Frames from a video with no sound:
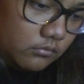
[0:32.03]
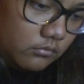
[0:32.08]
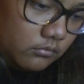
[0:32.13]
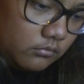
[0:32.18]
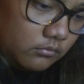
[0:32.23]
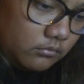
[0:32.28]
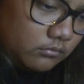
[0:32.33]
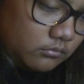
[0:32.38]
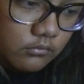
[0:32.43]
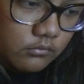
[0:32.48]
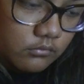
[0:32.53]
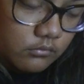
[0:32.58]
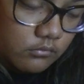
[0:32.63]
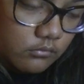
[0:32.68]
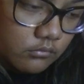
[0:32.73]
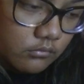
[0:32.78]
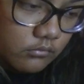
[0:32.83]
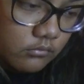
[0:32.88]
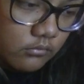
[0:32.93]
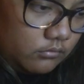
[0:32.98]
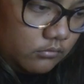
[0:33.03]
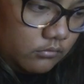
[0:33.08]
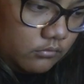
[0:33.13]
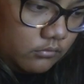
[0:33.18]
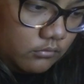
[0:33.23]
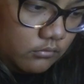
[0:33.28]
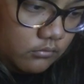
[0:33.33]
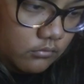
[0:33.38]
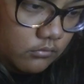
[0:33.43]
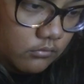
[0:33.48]

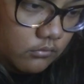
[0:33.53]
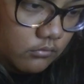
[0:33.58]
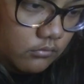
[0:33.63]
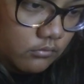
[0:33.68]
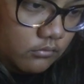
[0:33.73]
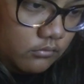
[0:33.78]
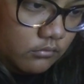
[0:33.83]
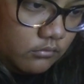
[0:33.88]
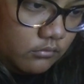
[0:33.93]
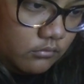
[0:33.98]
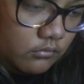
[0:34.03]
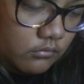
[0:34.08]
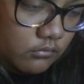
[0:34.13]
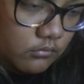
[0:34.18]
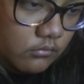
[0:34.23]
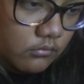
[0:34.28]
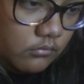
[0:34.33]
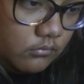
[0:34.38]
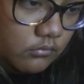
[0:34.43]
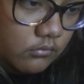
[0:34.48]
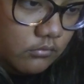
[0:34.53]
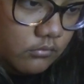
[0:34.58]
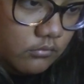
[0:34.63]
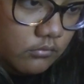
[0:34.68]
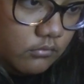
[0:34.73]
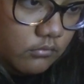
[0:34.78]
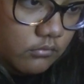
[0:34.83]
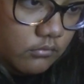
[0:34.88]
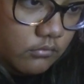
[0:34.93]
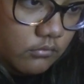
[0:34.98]

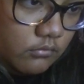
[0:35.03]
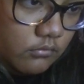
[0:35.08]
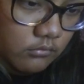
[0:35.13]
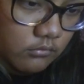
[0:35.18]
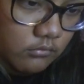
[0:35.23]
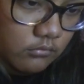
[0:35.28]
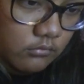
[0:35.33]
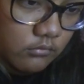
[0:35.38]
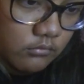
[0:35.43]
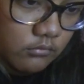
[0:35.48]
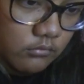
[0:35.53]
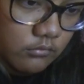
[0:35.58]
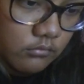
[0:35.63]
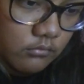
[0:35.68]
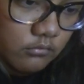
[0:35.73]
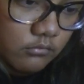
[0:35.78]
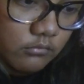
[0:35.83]
(no one is talking)